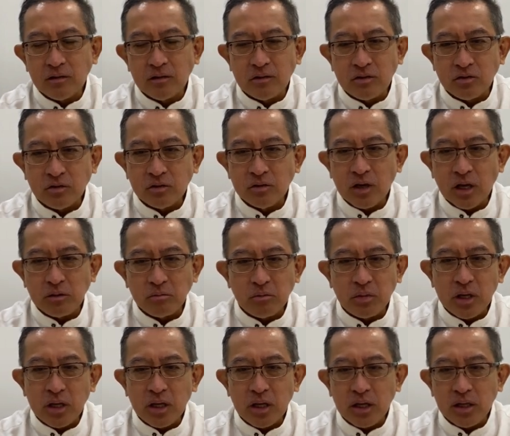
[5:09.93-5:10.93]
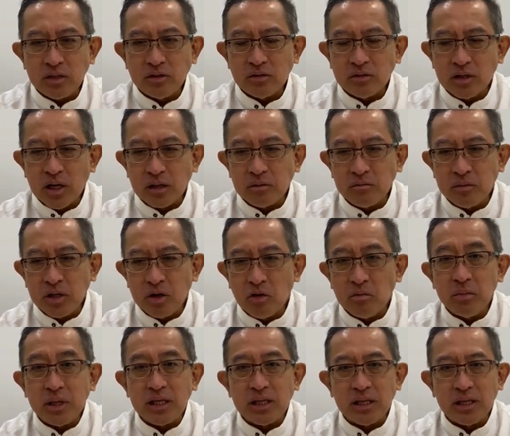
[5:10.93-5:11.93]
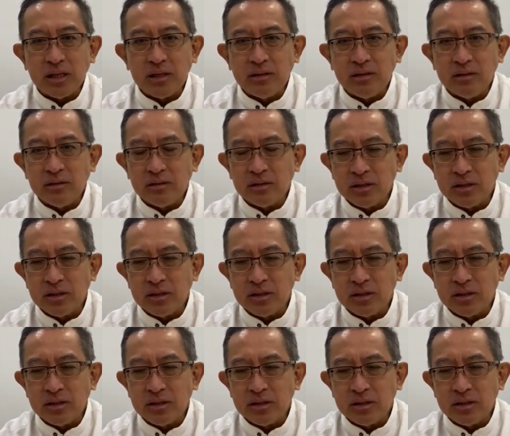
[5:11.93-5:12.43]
should not be omitted. No?